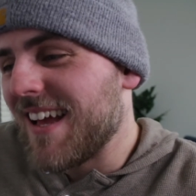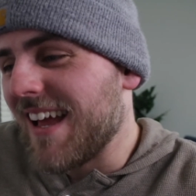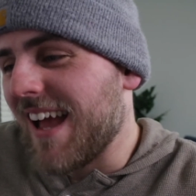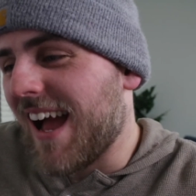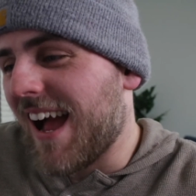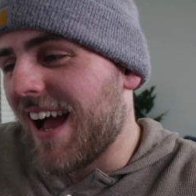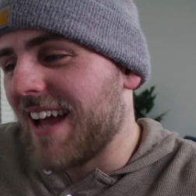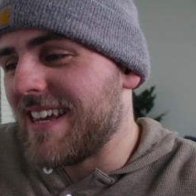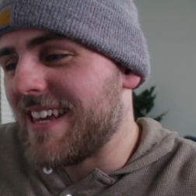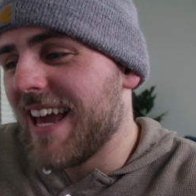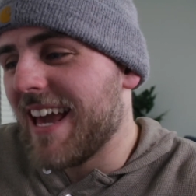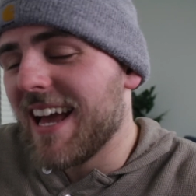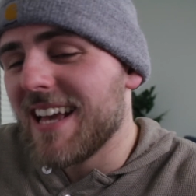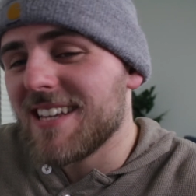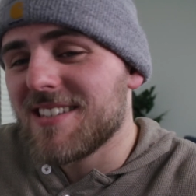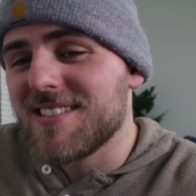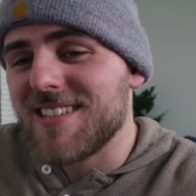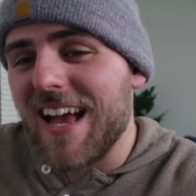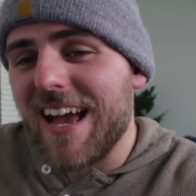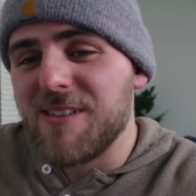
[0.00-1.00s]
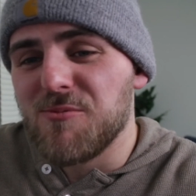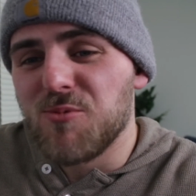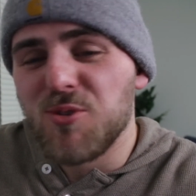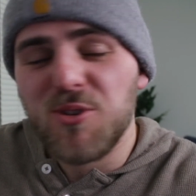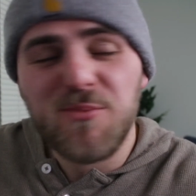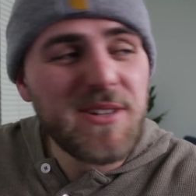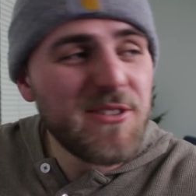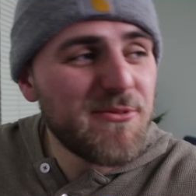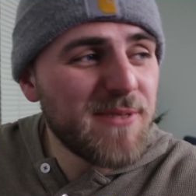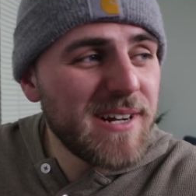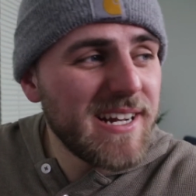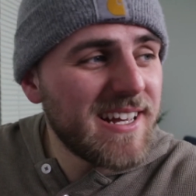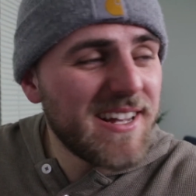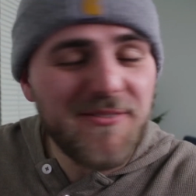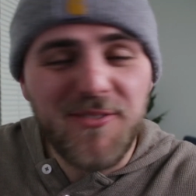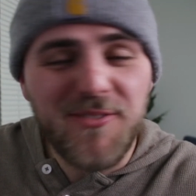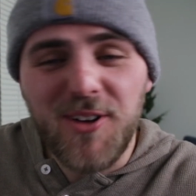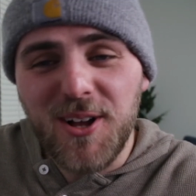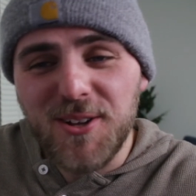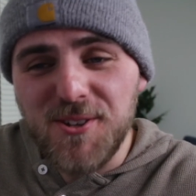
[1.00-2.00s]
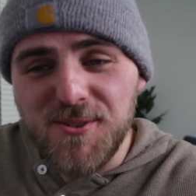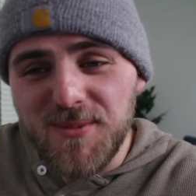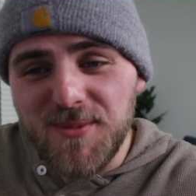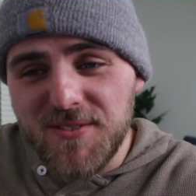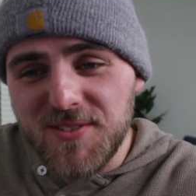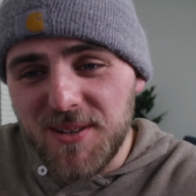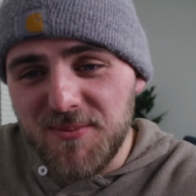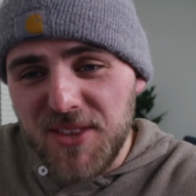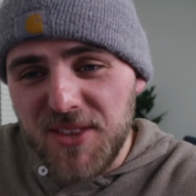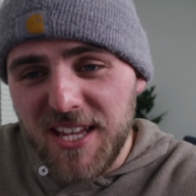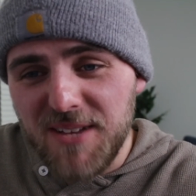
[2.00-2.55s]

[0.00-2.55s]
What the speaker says: Yes, I will be reading a volume of something,